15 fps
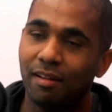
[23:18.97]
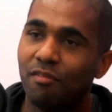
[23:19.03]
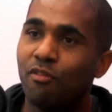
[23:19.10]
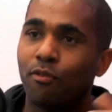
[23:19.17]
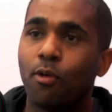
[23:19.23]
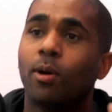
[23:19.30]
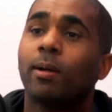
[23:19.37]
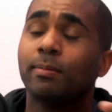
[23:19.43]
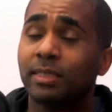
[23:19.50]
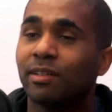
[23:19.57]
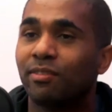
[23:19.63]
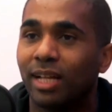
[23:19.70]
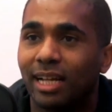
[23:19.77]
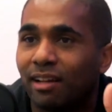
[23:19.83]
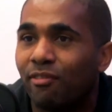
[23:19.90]
forms
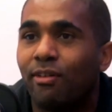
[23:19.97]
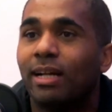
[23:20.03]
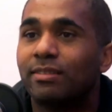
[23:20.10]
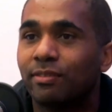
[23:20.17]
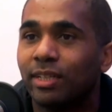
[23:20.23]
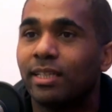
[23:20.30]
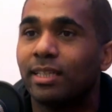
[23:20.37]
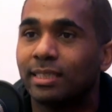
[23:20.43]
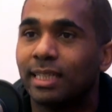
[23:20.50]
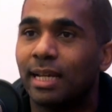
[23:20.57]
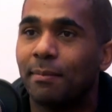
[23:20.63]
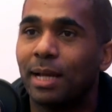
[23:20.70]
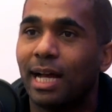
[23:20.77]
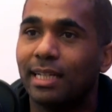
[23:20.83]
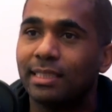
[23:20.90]
of like effectively the
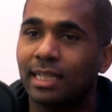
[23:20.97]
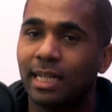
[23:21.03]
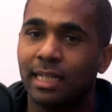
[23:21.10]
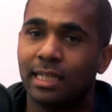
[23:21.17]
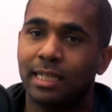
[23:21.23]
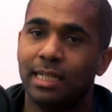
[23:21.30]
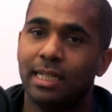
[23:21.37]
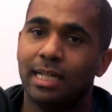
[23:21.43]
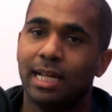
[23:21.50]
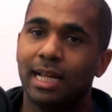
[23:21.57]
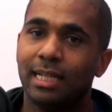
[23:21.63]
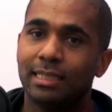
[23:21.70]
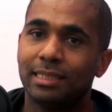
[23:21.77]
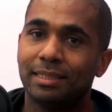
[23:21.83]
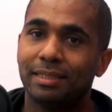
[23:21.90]
same asset
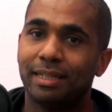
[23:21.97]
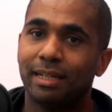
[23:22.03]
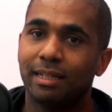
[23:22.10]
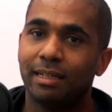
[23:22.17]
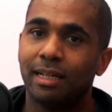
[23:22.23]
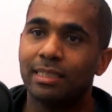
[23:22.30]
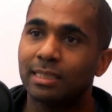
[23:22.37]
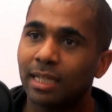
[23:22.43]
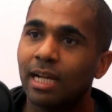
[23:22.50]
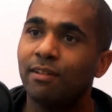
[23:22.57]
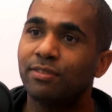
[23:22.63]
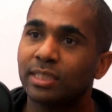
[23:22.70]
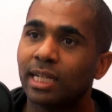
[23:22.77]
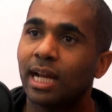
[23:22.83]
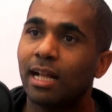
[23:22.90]
is a
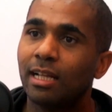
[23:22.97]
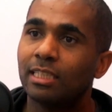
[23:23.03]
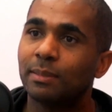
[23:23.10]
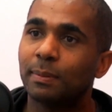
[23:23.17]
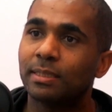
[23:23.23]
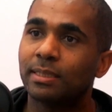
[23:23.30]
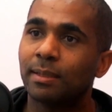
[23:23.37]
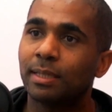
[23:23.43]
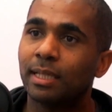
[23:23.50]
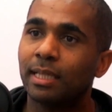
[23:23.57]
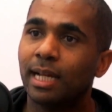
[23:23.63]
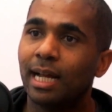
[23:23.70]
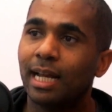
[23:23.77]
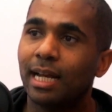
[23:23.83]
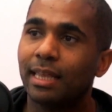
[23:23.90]
tough challenge, but something
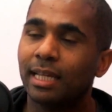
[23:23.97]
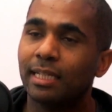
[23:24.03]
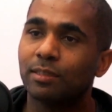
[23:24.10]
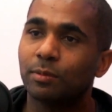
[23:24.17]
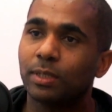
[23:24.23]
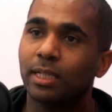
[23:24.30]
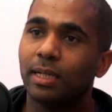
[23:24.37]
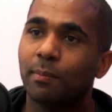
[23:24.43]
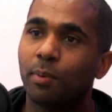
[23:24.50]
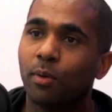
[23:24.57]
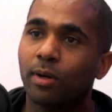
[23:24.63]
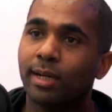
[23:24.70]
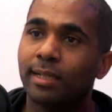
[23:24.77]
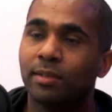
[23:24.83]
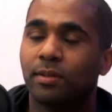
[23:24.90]
that I think is really
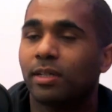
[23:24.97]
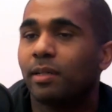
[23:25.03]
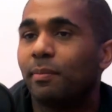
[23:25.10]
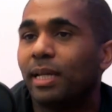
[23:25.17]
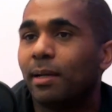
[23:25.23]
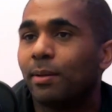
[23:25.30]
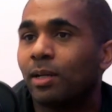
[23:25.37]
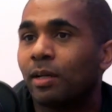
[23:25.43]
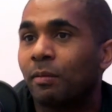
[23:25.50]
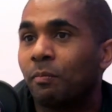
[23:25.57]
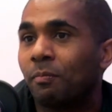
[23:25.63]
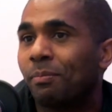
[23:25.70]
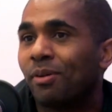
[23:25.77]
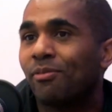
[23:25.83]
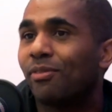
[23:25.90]
important in order to be able to
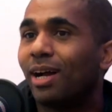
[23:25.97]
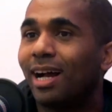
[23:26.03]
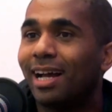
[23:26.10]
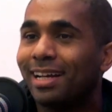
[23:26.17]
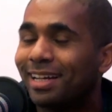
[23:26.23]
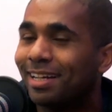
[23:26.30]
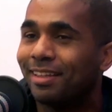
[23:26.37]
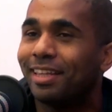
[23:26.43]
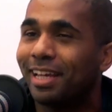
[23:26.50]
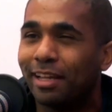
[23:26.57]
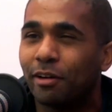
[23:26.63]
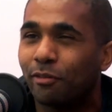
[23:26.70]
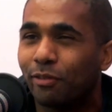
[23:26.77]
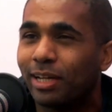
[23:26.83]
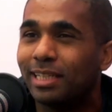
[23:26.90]
provide kind of the
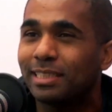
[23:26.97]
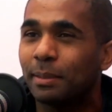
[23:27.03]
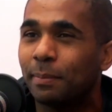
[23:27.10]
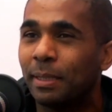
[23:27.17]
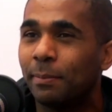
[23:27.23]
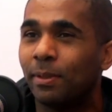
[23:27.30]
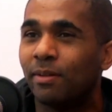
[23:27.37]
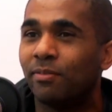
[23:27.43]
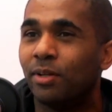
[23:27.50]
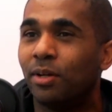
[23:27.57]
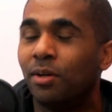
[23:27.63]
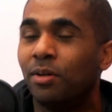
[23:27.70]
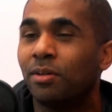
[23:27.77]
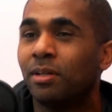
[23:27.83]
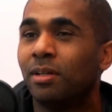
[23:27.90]
interface that people have
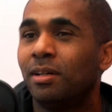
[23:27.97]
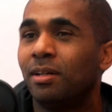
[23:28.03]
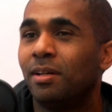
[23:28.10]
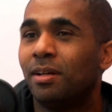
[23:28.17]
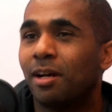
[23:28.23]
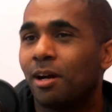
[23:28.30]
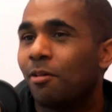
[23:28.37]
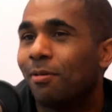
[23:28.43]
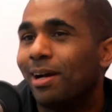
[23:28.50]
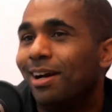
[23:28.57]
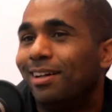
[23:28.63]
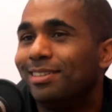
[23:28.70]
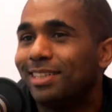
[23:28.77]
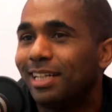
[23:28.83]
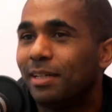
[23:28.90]
known
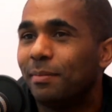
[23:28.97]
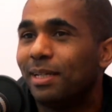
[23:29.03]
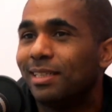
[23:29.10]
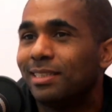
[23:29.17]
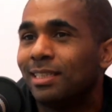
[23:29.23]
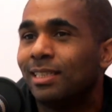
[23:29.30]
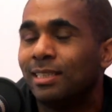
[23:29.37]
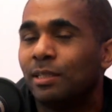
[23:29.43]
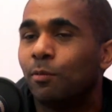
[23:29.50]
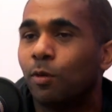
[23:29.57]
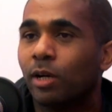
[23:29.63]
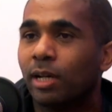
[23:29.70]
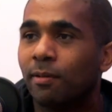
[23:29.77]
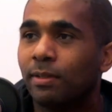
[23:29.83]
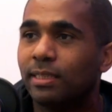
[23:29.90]
around databases and
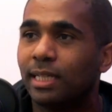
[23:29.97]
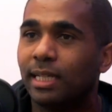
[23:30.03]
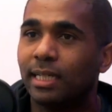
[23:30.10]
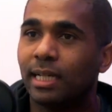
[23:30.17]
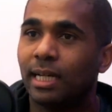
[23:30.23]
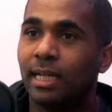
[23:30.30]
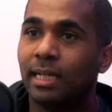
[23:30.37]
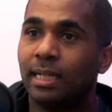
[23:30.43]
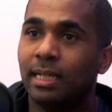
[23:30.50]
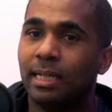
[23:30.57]
working with data.